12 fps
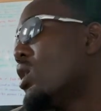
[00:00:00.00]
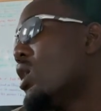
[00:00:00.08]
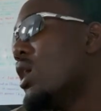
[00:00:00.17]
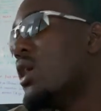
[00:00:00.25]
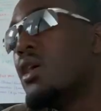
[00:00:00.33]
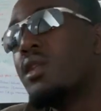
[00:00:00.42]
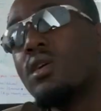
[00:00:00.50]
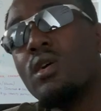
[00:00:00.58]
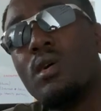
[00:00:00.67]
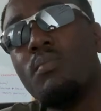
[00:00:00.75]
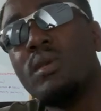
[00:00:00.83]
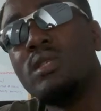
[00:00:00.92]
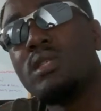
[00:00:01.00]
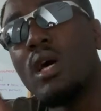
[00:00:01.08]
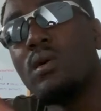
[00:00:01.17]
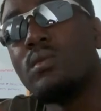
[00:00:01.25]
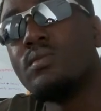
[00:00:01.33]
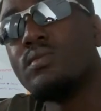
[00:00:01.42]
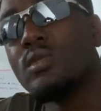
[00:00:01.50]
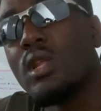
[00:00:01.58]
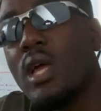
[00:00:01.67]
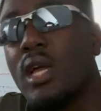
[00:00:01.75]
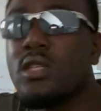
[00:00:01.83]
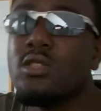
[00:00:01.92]
and peace out,
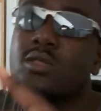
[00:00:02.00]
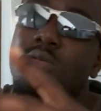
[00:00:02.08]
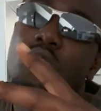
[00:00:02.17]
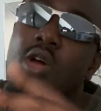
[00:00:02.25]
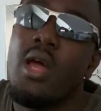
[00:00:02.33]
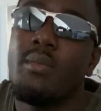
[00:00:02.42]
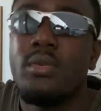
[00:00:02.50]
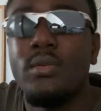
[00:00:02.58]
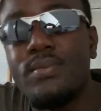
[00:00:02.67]
like and subscribe.